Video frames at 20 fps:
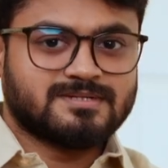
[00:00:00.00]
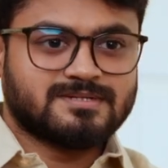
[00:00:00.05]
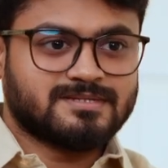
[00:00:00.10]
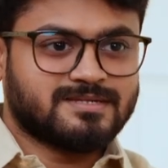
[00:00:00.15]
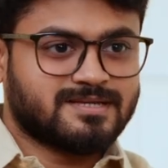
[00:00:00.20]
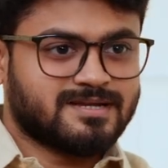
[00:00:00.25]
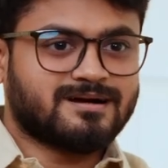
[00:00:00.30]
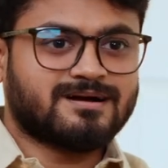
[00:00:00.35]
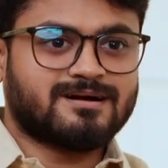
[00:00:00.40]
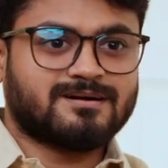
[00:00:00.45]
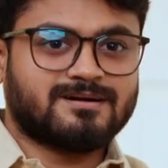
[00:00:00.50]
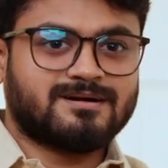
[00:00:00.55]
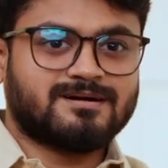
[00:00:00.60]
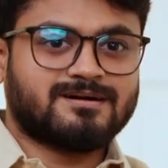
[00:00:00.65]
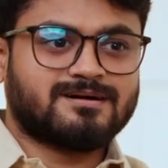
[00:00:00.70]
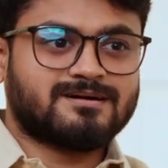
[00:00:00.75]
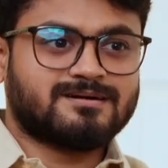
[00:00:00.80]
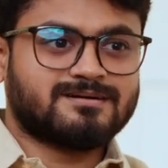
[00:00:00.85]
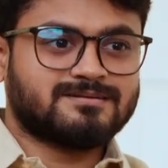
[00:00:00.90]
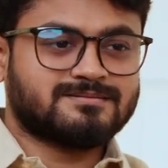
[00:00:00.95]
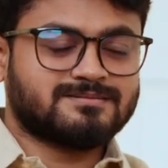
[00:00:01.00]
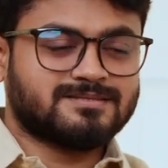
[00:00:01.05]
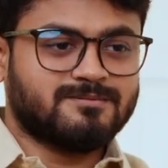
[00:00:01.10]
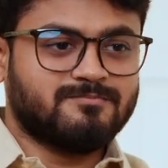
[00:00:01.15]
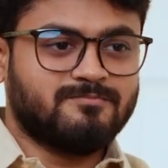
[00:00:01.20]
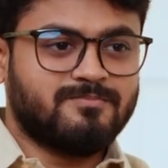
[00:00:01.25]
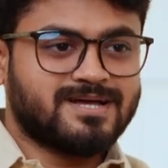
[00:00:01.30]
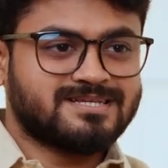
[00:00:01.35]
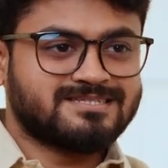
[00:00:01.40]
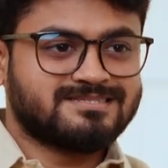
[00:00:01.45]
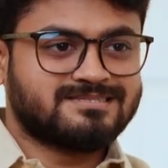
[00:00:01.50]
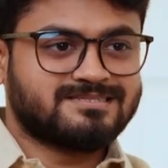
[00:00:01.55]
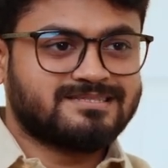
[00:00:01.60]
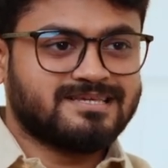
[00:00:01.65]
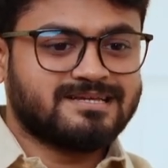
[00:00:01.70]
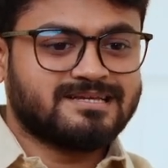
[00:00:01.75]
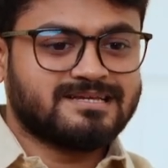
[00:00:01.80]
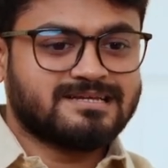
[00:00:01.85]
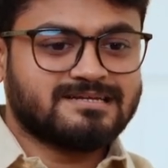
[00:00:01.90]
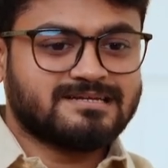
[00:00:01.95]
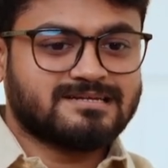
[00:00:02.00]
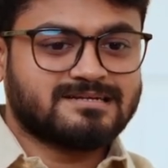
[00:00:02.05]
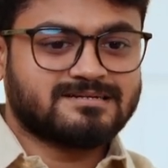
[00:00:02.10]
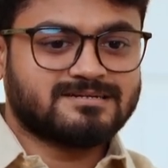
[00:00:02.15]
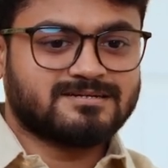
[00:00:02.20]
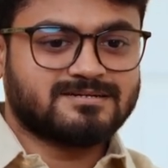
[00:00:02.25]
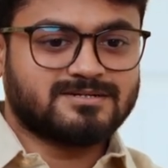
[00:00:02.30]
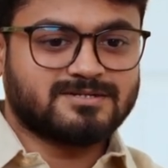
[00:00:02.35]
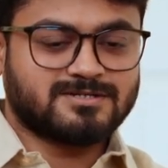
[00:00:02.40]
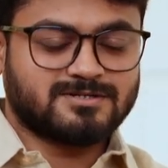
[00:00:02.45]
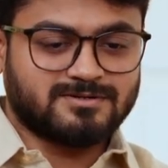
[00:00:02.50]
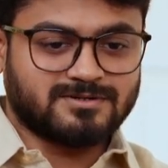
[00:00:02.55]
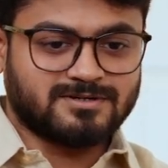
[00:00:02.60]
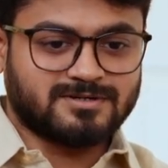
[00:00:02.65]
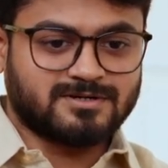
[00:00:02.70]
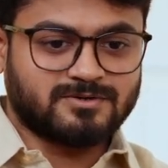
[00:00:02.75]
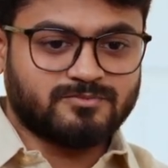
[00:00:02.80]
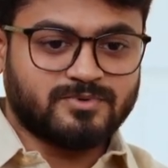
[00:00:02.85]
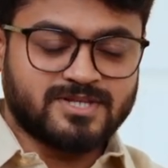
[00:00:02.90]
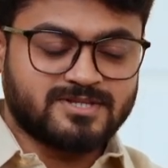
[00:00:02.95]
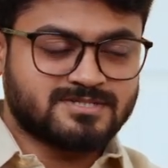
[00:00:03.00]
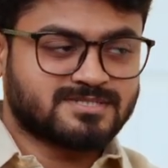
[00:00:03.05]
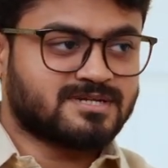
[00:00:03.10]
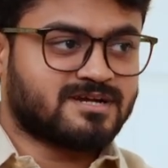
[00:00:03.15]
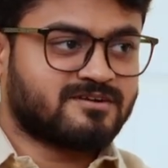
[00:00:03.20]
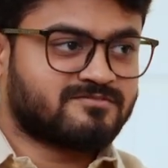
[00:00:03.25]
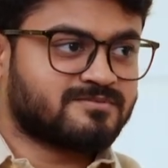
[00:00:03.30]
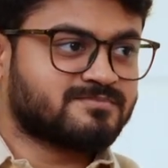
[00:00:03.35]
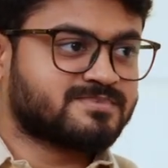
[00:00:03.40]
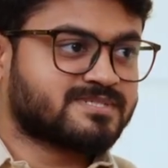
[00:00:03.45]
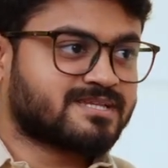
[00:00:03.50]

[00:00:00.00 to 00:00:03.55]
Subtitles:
Yeah, the best thing when you start from